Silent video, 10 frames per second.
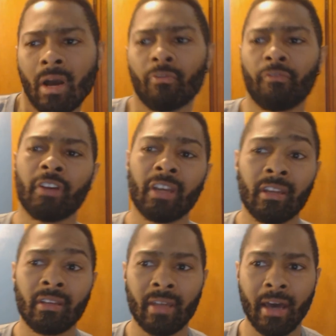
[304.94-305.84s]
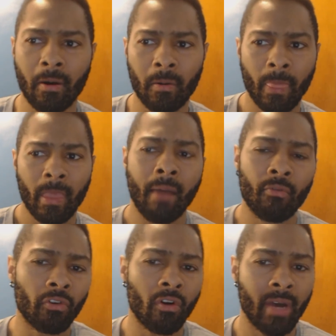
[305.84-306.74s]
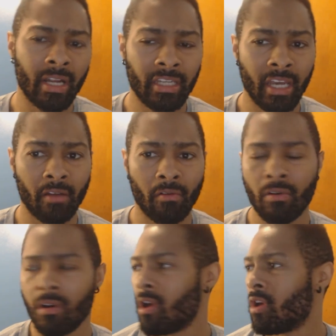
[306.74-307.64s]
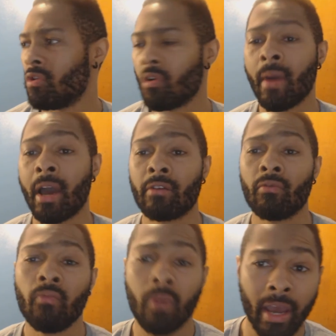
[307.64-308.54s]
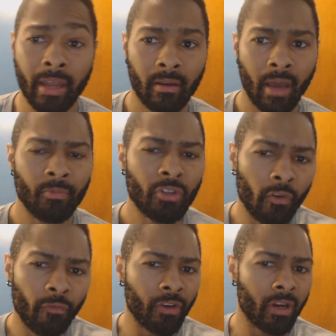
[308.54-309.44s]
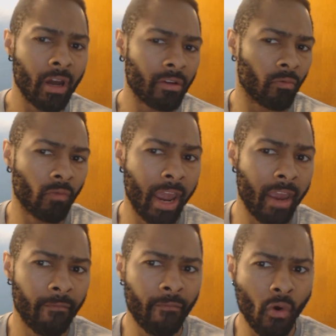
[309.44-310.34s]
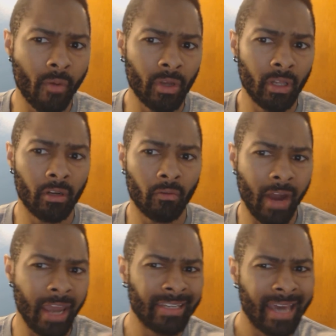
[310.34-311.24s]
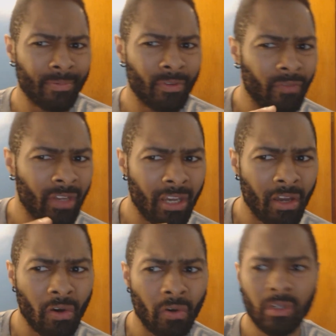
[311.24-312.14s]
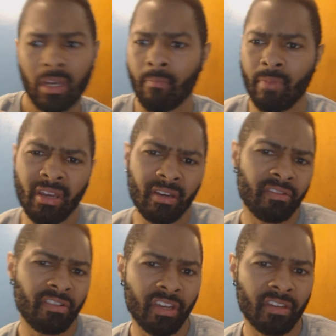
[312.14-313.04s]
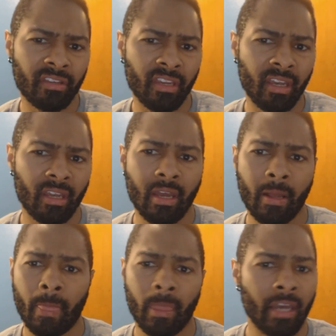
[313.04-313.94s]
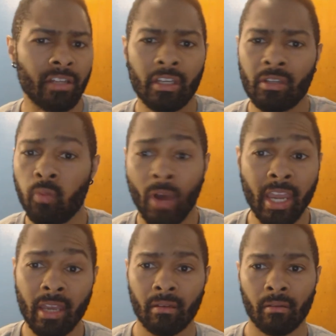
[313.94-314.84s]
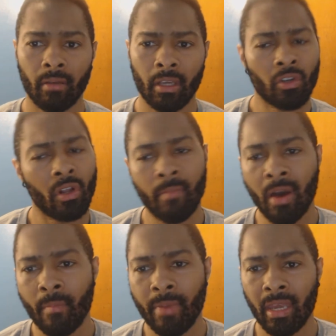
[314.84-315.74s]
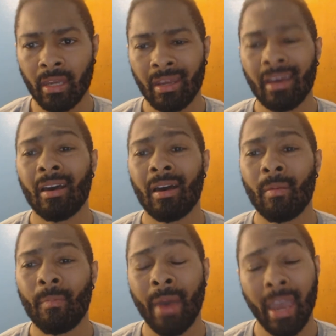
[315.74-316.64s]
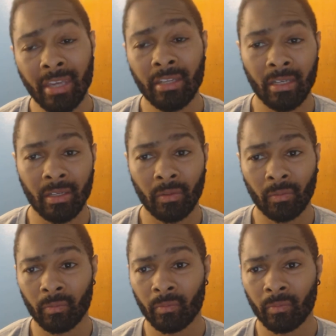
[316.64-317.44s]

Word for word: I'm gonna figure this out. I'm gonna grow my channel no matter what. I'm just gonna figure out the right formula, the right types of videos, be consistent, and just wait. It's all about being patient.